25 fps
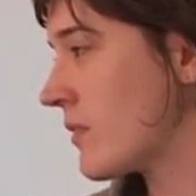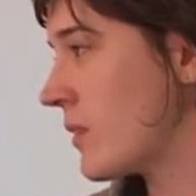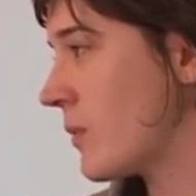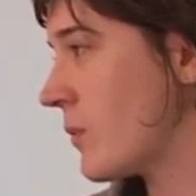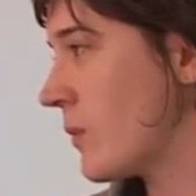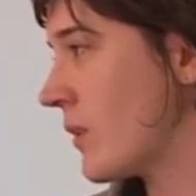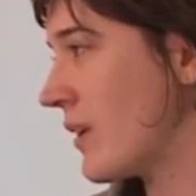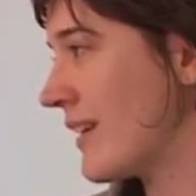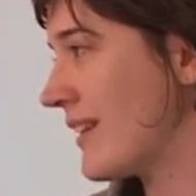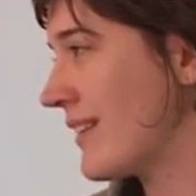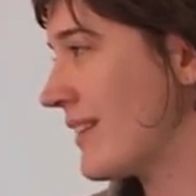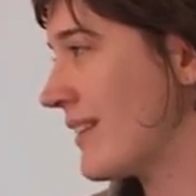
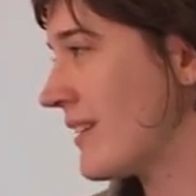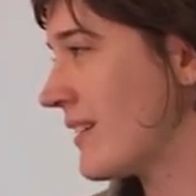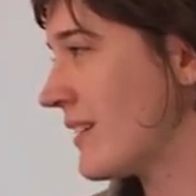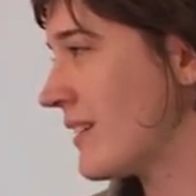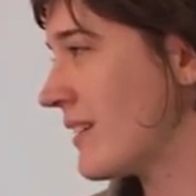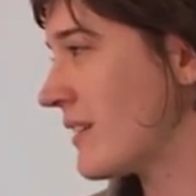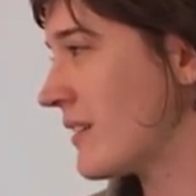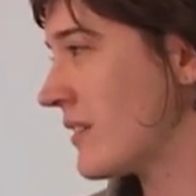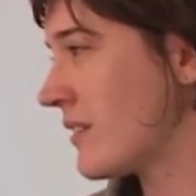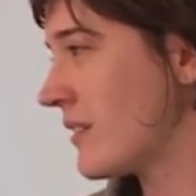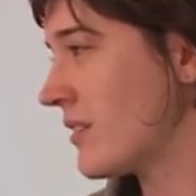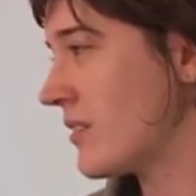Well, I think
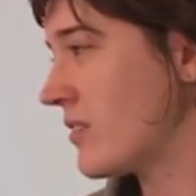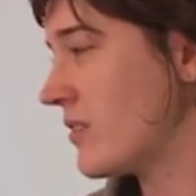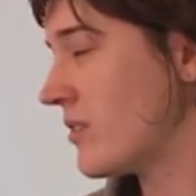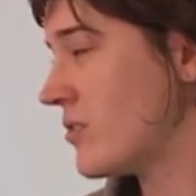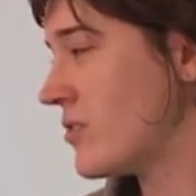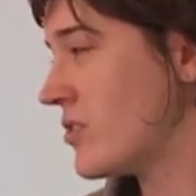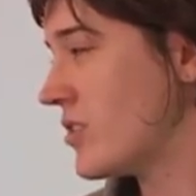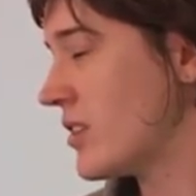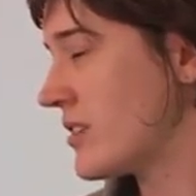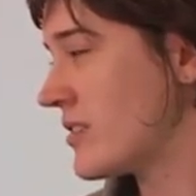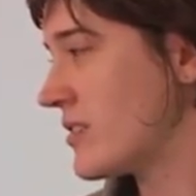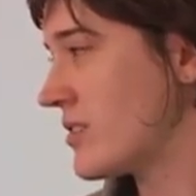
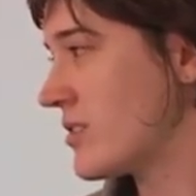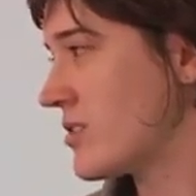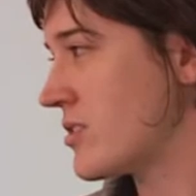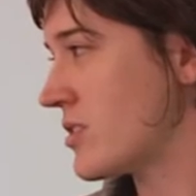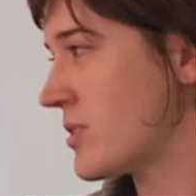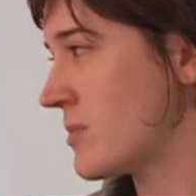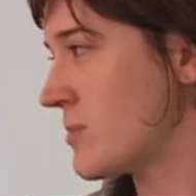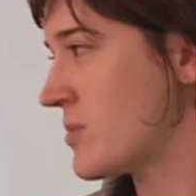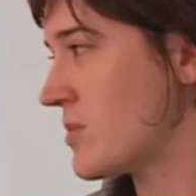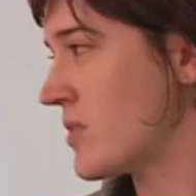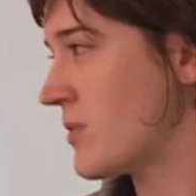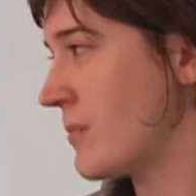just in
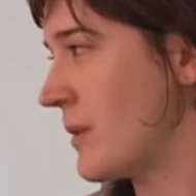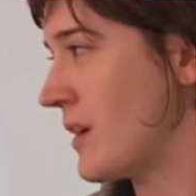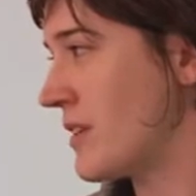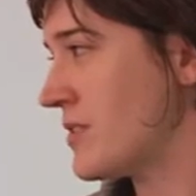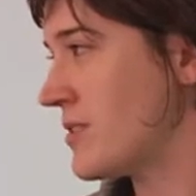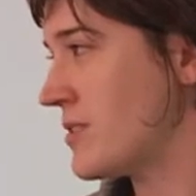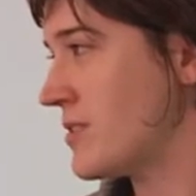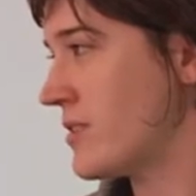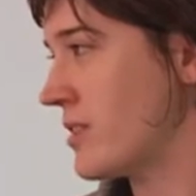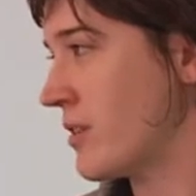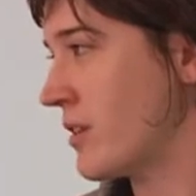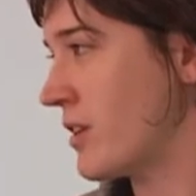terms of my
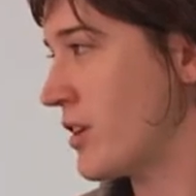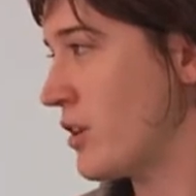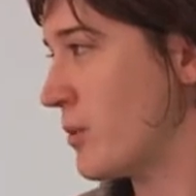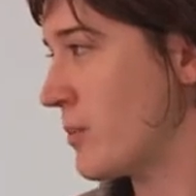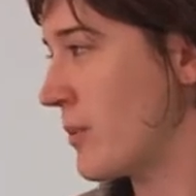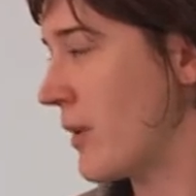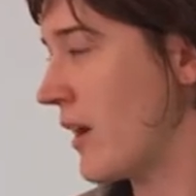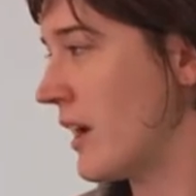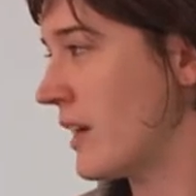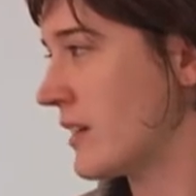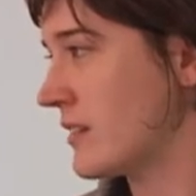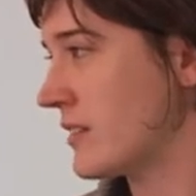studio
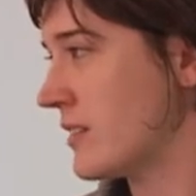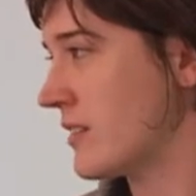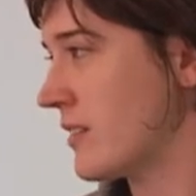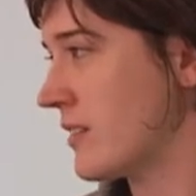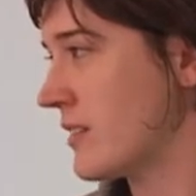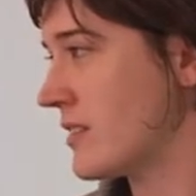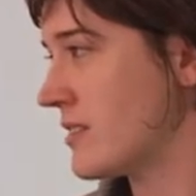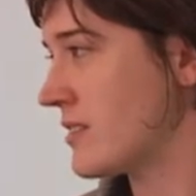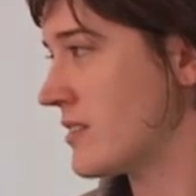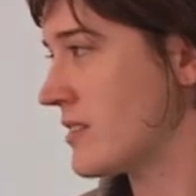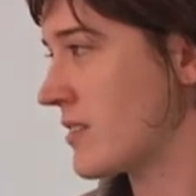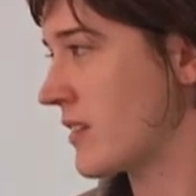
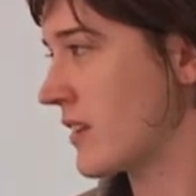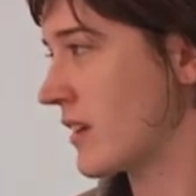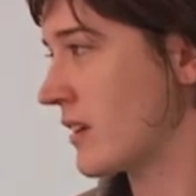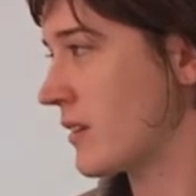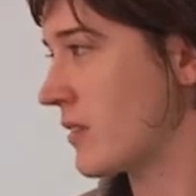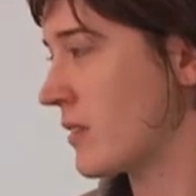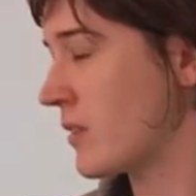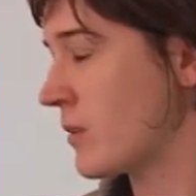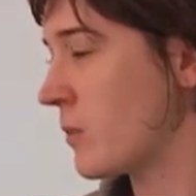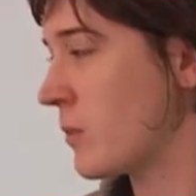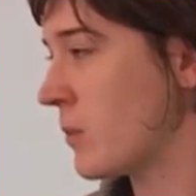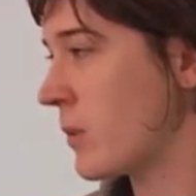practice,
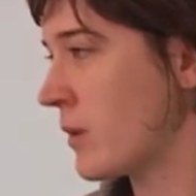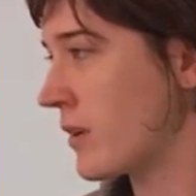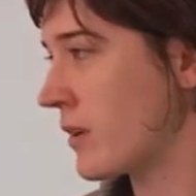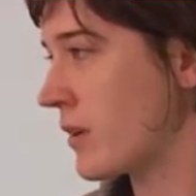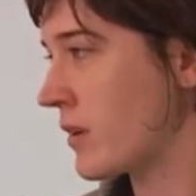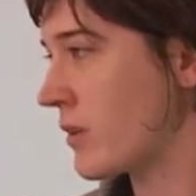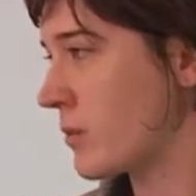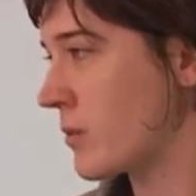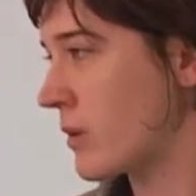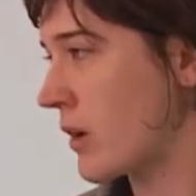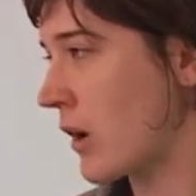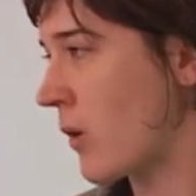like the
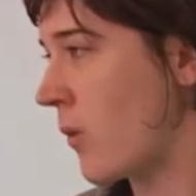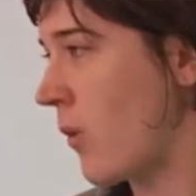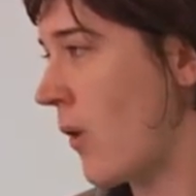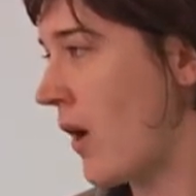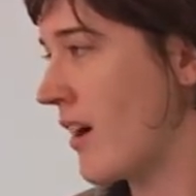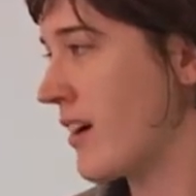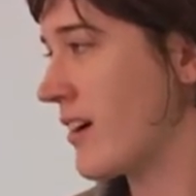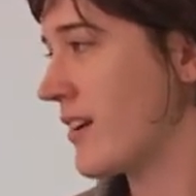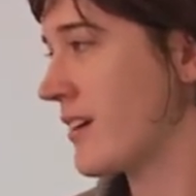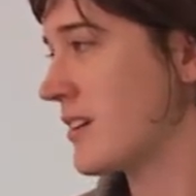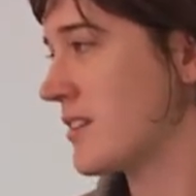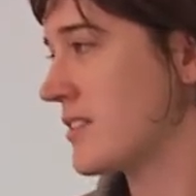work
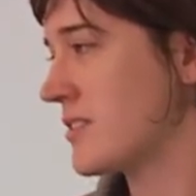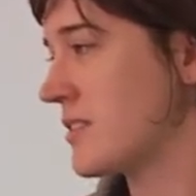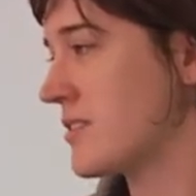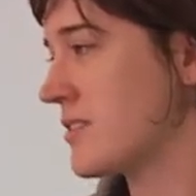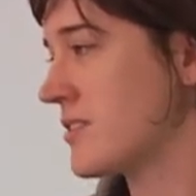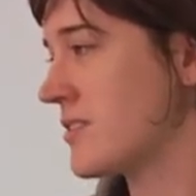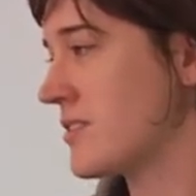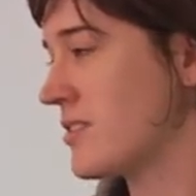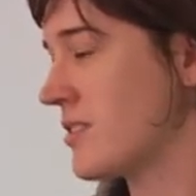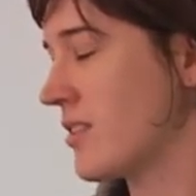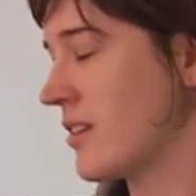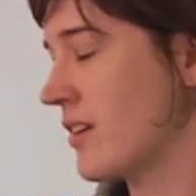
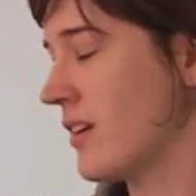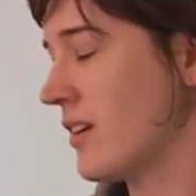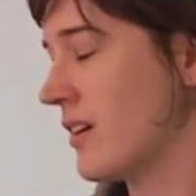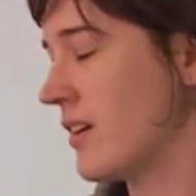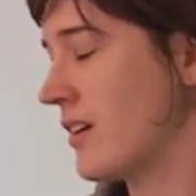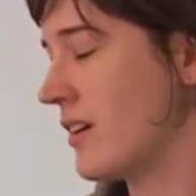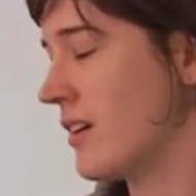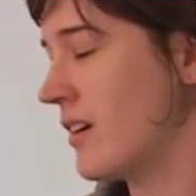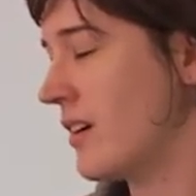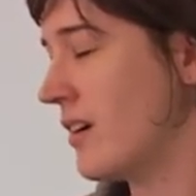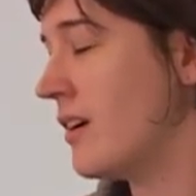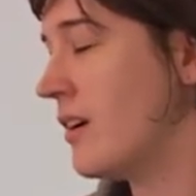requires
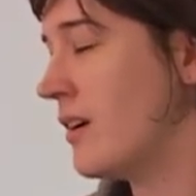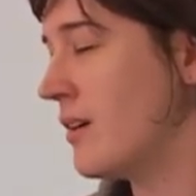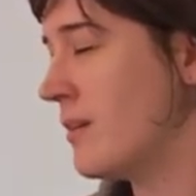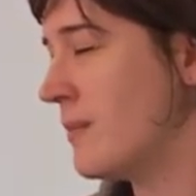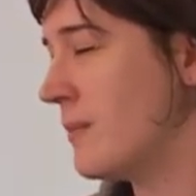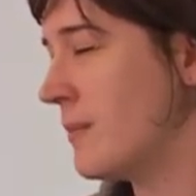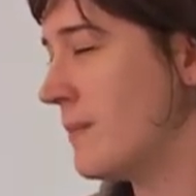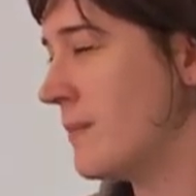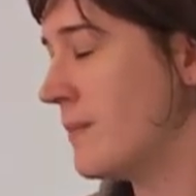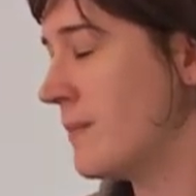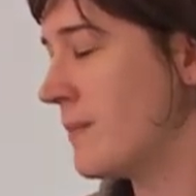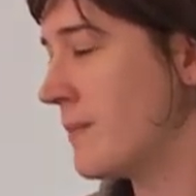
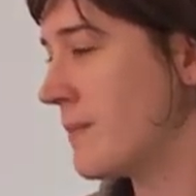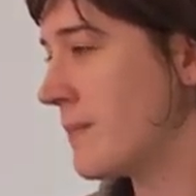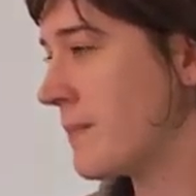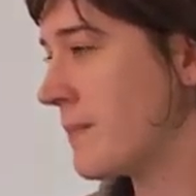a